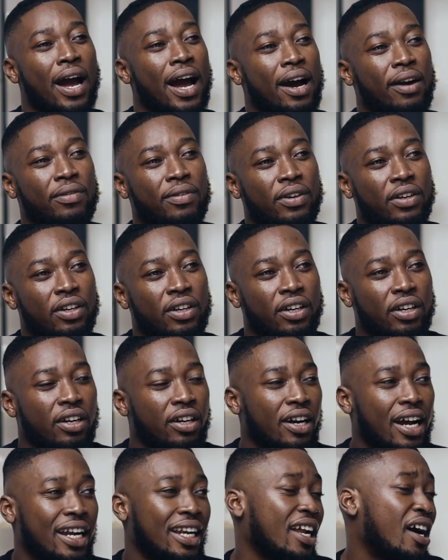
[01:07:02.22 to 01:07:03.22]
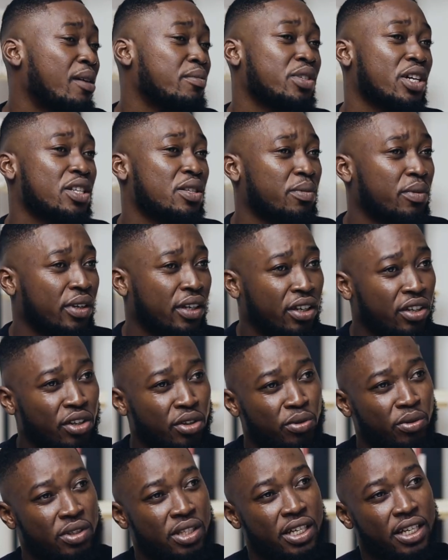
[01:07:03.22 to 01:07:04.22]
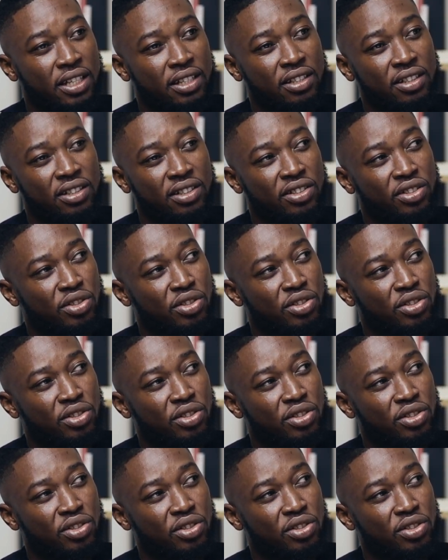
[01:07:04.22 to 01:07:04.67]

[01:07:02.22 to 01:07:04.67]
have. Now I'm trying to build a new routine.